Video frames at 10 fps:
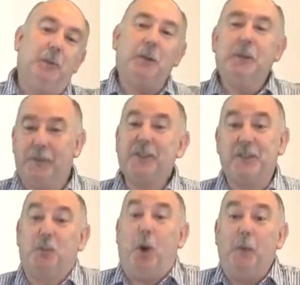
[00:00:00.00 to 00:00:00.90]
Well, this
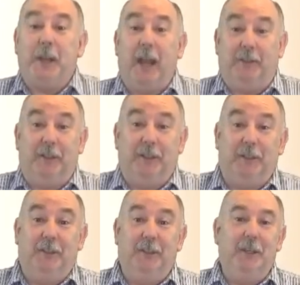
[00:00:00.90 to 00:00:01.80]
is what we cover
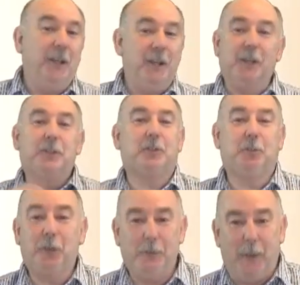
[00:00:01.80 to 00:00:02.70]
in an
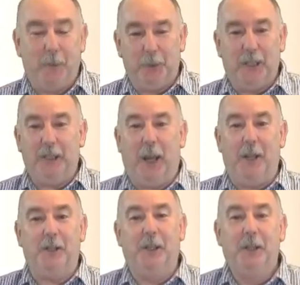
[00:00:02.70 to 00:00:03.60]
extraordinary amount more
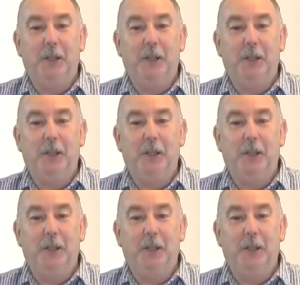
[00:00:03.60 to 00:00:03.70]
detail.